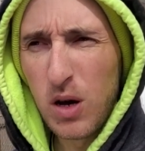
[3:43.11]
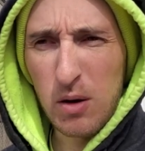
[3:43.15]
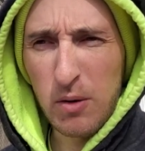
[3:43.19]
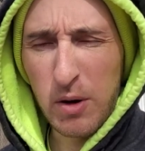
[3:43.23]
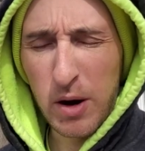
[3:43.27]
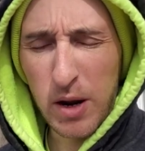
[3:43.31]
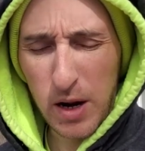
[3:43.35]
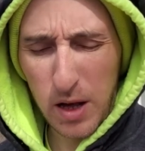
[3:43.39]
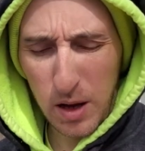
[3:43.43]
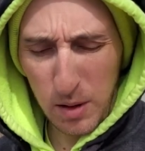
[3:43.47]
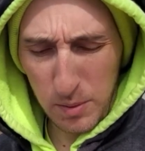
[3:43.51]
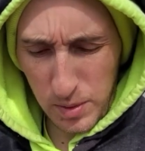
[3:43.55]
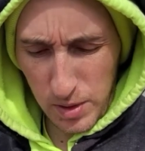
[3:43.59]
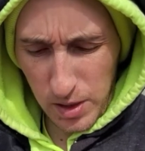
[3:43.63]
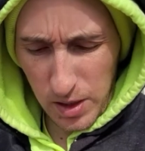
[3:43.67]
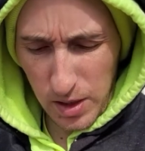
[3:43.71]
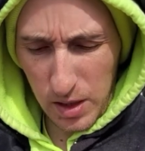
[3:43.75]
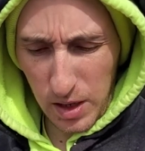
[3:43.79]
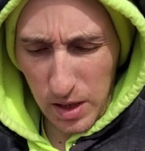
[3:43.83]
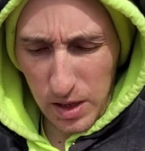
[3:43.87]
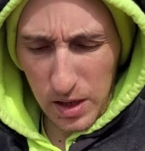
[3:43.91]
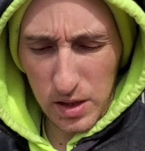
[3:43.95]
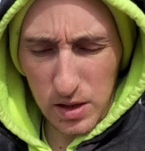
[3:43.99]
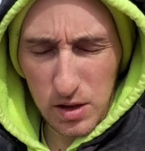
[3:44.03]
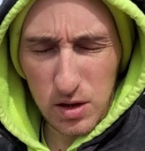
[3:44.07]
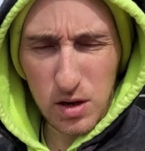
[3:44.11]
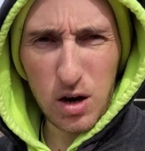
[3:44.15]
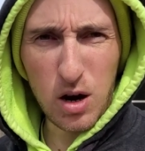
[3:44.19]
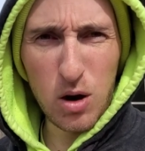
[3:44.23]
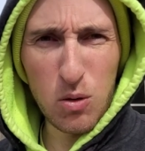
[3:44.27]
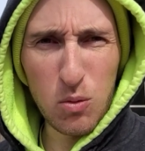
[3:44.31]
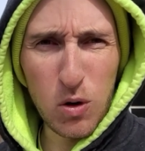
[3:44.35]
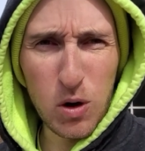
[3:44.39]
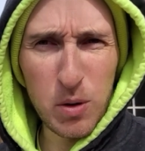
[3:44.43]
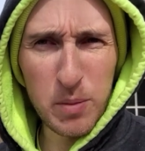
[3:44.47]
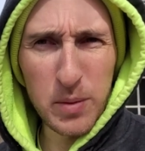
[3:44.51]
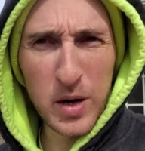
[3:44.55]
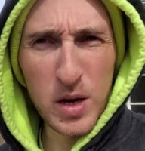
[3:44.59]
Right now I got the
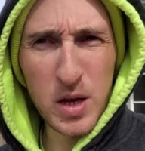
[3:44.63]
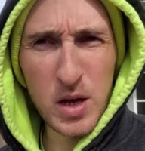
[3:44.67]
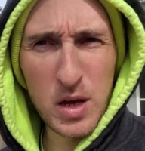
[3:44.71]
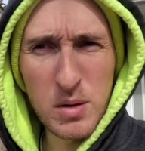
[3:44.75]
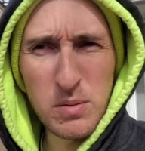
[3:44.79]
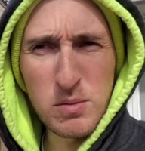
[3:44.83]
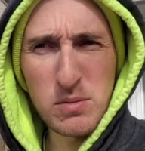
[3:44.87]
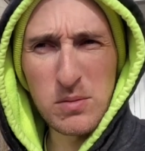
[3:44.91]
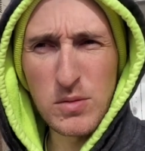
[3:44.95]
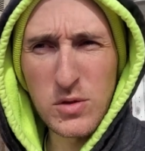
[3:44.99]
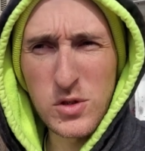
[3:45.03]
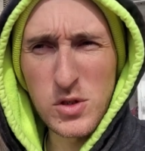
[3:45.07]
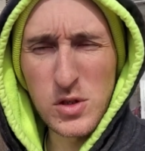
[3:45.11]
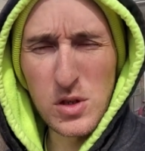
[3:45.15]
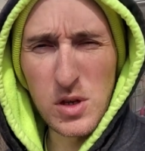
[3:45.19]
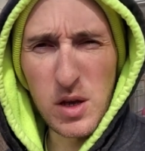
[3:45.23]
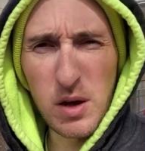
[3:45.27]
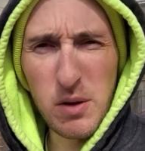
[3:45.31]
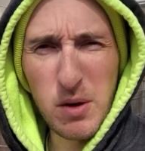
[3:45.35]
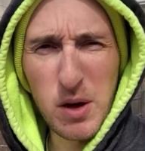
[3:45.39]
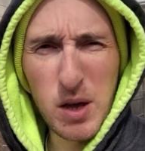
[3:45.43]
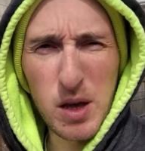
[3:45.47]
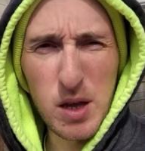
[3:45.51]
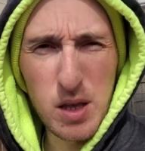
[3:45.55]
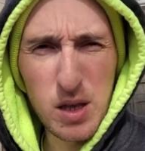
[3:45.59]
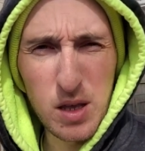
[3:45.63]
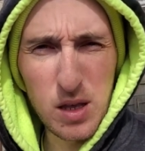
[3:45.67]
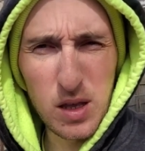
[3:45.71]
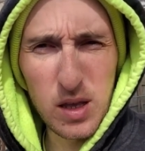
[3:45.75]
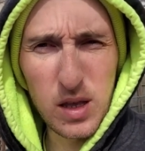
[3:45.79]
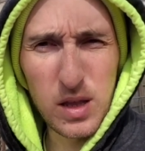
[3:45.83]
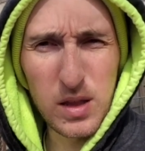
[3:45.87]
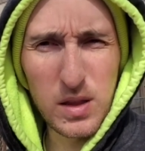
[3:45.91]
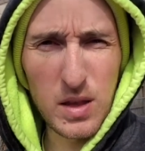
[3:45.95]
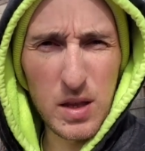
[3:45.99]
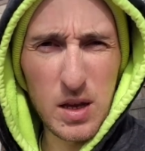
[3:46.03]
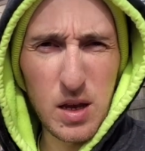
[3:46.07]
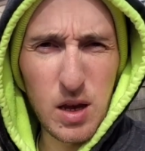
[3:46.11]
car warming up so that way I can
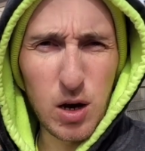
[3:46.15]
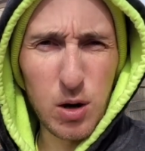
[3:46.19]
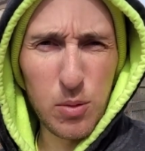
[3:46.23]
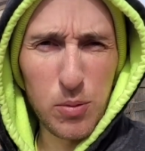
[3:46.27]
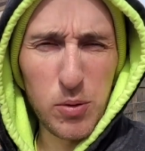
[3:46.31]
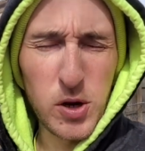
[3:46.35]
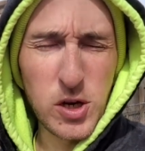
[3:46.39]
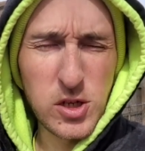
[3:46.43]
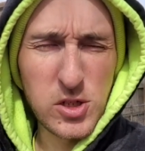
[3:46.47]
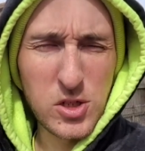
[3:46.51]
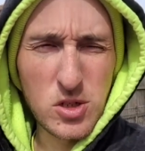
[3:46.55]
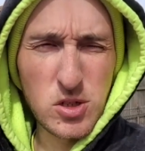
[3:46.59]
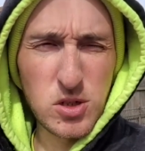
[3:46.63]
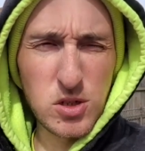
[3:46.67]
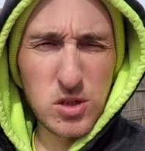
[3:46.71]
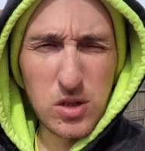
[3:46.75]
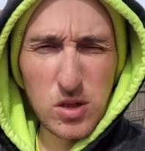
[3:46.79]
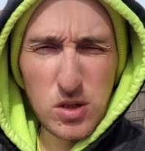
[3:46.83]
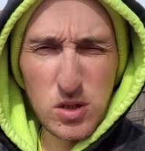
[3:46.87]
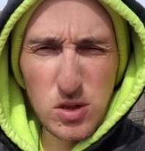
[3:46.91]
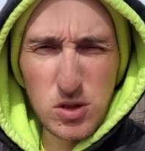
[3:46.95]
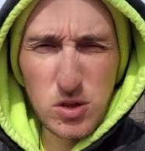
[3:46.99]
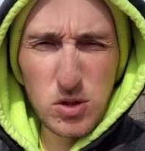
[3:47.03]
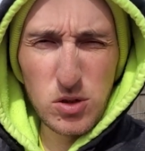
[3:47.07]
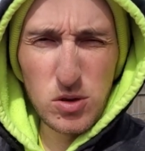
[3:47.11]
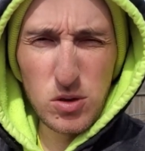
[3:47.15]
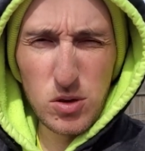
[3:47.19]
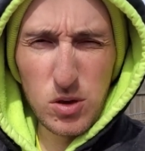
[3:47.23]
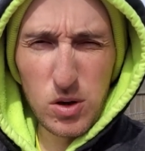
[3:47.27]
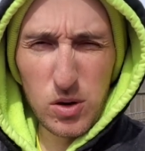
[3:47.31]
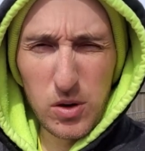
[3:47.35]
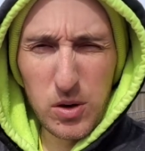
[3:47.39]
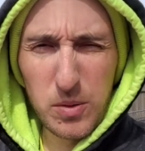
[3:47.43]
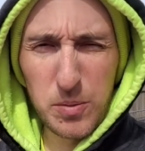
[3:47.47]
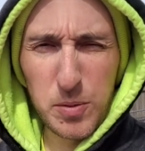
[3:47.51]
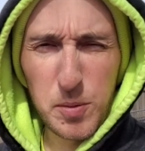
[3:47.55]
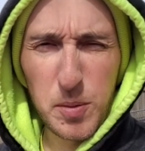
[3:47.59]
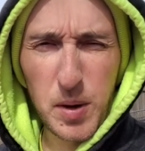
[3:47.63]
get the air pressure to
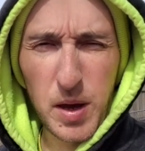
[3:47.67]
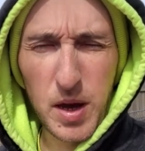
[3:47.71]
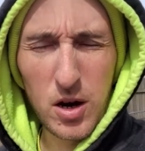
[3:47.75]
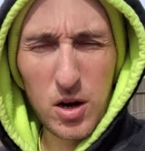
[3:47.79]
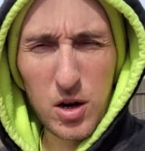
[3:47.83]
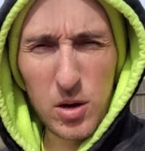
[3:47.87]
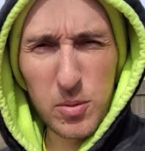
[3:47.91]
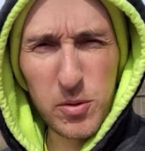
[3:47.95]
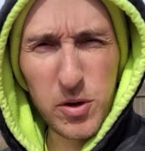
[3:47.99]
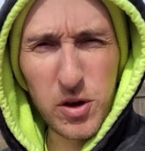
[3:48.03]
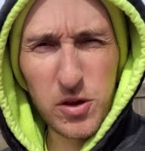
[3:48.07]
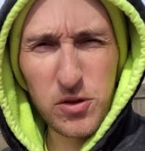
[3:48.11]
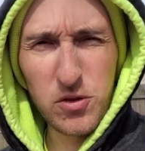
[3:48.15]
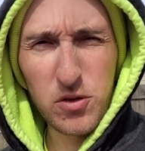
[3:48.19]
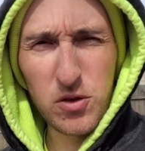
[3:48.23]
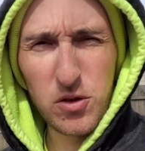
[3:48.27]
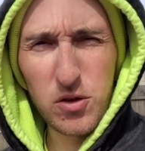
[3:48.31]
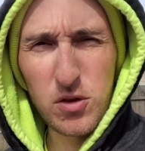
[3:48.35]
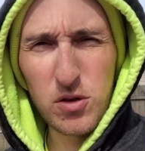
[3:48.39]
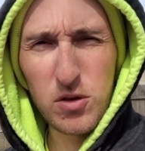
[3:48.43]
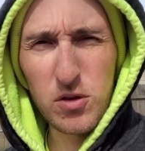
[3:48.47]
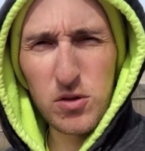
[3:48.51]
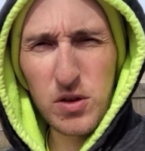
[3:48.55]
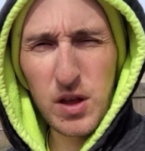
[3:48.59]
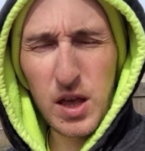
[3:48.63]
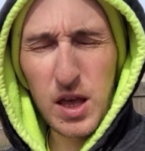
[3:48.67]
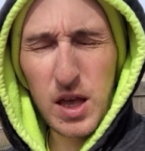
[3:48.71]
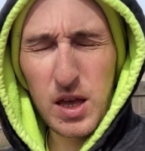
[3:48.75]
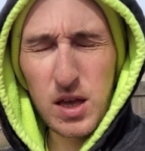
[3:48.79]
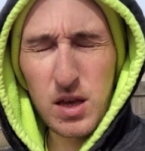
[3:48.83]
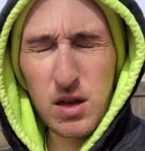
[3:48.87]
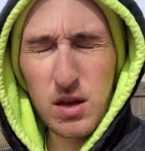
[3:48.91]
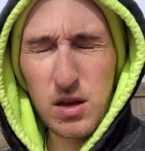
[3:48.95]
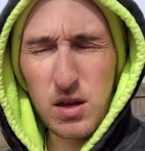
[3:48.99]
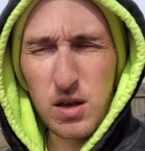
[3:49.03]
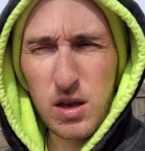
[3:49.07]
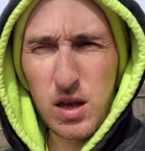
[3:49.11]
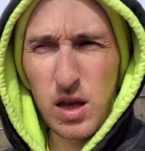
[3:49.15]
go up in my air compressor
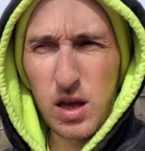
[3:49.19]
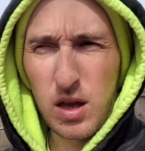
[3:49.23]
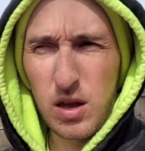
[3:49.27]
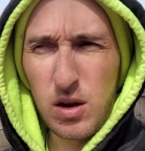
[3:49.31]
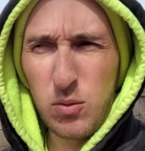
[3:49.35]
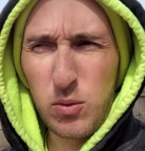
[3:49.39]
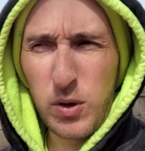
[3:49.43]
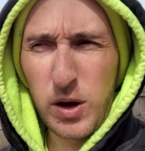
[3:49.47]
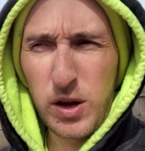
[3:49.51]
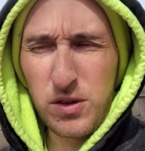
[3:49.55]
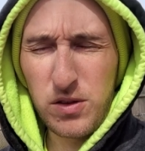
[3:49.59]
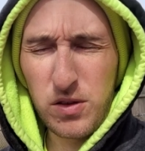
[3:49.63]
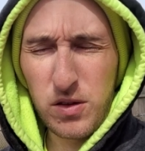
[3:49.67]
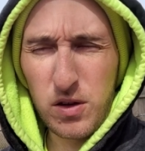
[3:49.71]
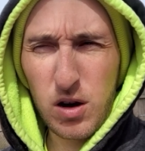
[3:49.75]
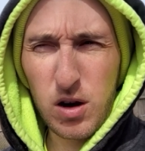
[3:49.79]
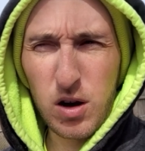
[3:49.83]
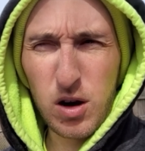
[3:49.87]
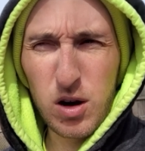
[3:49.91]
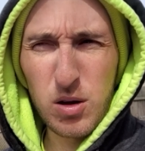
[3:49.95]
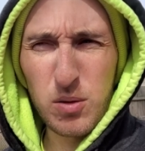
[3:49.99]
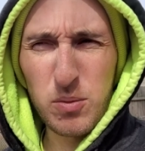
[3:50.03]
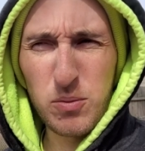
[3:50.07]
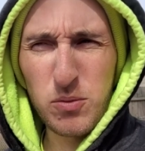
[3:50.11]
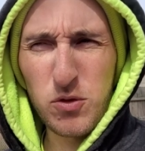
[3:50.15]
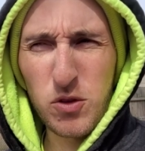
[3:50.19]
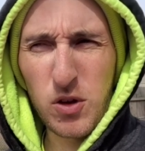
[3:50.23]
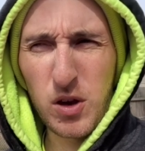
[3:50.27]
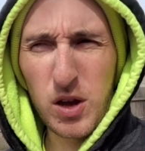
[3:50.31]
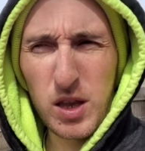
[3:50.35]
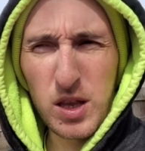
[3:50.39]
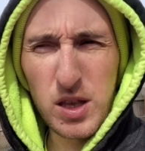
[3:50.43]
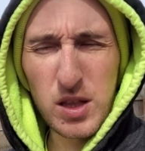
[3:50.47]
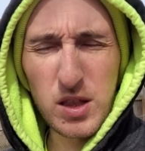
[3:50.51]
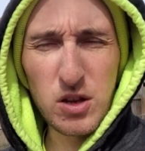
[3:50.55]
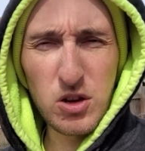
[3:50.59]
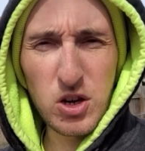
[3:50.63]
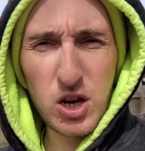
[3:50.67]
tank and raise the car up so I
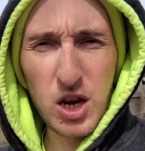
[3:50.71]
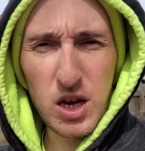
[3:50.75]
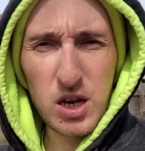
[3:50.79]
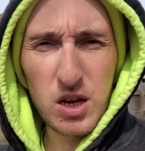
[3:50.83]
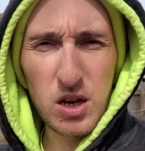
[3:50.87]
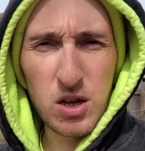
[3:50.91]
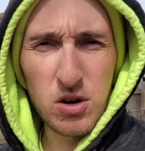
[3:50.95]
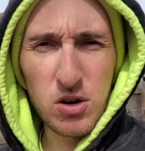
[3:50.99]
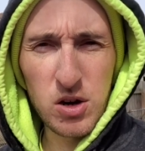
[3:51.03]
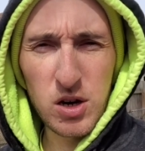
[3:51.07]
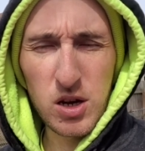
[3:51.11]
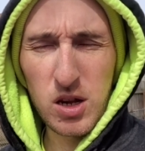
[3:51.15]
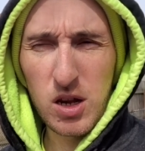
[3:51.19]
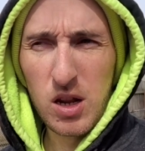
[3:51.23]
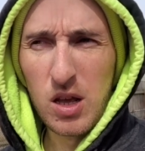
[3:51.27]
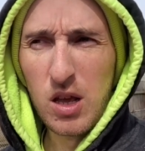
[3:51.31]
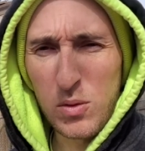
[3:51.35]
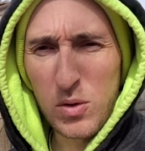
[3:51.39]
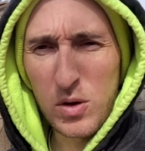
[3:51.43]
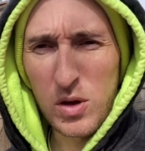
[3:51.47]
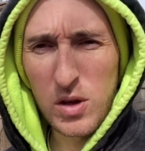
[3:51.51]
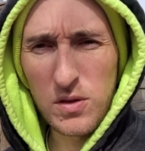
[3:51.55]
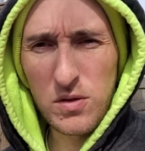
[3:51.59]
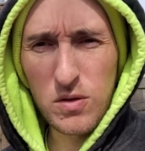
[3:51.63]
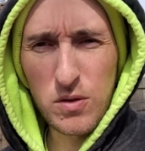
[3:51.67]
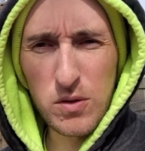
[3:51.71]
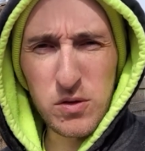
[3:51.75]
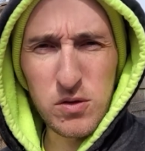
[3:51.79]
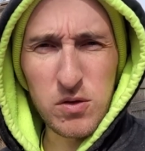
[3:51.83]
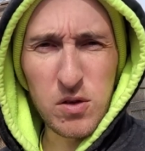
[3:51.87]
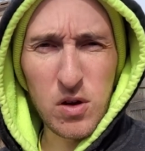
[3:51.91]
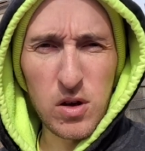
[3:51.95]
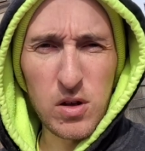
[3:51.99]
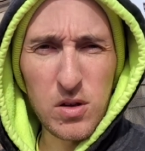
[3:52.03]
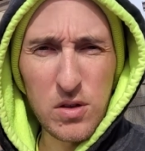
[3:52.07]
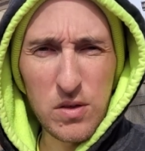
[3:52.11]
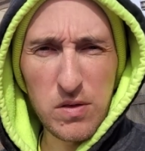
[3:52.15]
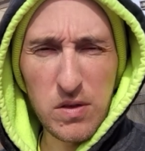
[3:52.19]
can get the jack under it. We'll get to
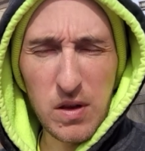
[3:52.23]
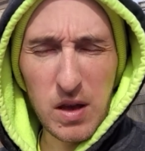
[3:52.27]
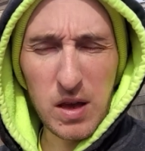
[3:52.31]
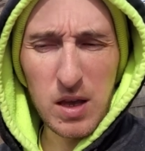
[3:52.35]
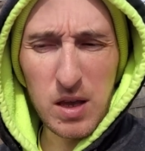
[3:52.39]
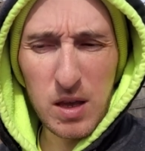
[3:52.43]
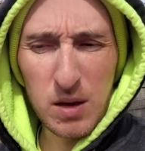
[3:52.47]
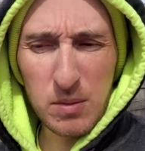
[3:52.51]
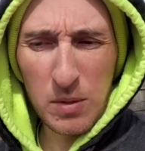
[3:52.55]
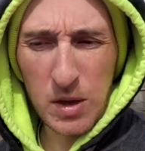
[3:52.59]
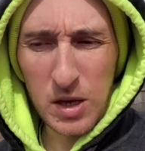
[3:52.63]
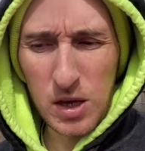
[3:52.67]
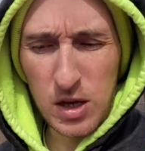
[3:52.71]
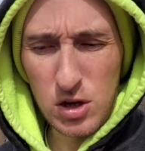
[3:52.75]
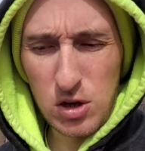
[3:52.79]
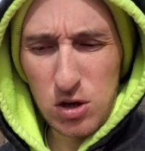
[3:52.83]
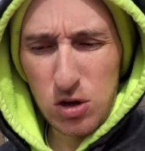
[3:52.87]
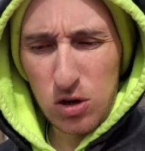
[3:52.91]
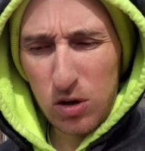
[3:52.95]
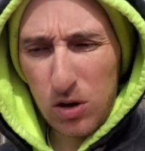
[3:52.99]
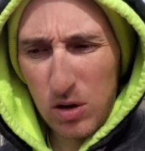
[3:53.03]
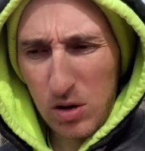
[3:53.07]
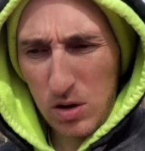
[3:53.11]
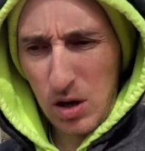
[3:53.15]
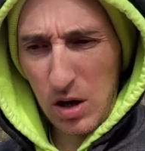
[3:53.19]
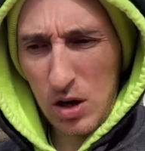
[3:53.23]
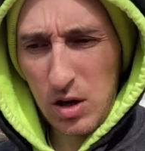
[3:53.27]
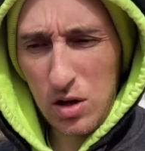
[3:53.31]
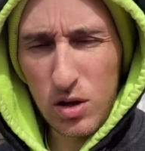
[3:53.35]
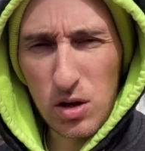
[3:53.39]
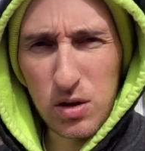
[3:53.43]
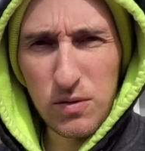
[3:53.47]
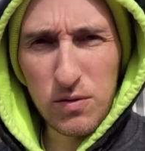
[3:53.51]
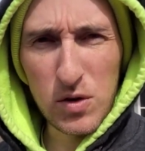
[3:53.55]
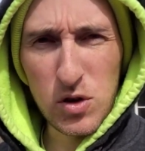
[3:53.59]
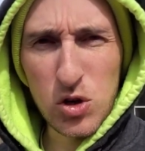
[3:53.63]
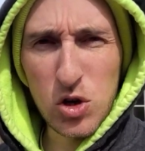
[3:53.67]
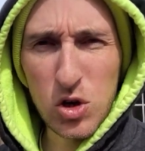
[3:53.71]
installing this AEM gauge.
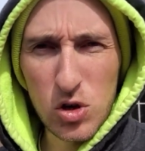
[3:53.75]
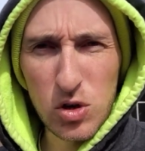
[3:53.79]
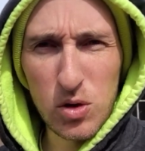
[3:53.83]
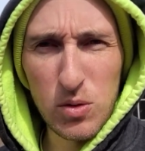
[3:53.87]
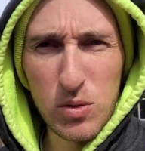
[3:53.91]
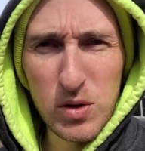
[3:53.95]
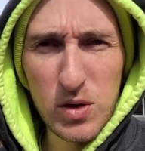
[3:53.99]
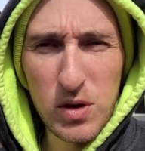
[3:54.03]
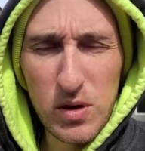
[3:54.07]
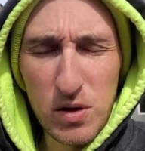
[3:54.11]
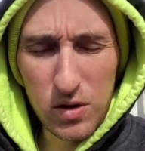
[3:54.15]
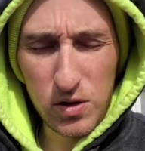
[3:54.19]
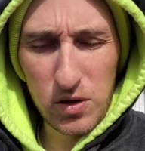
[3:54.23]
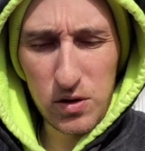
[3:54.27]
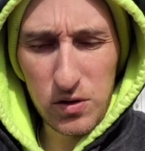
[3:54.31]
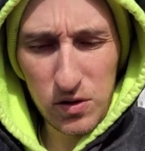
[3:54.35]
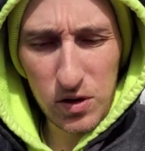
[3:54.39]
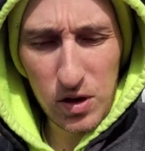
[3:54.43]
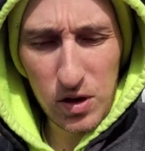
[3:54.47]
I'll even show you what it looks